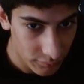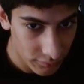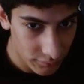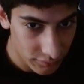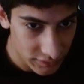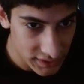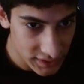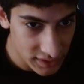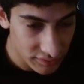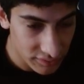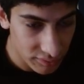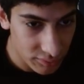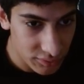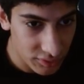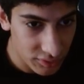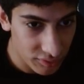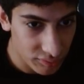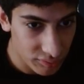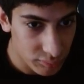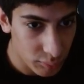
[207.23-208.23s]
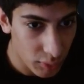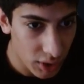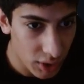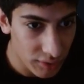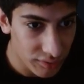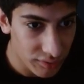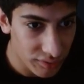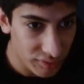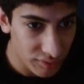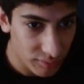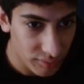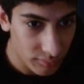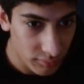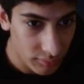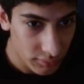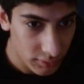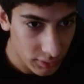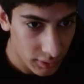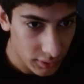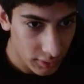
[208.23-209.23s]
These are just ones
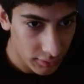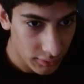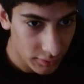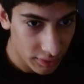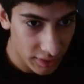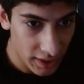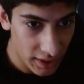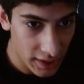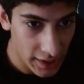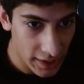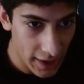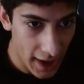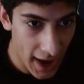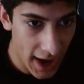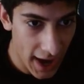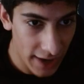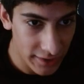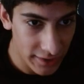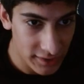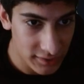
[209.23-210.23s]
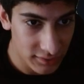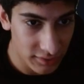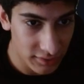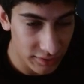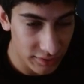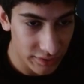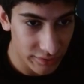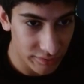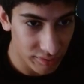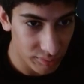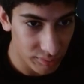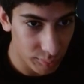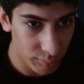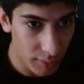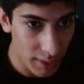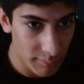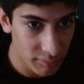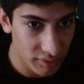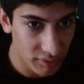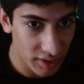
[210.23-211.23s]
that I added to this
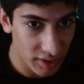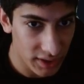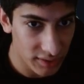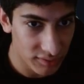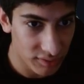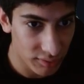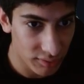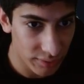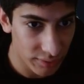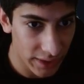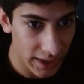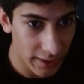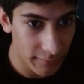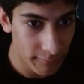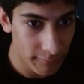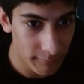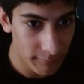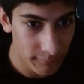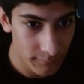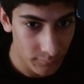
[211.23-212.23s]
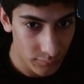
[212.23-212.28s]
website so that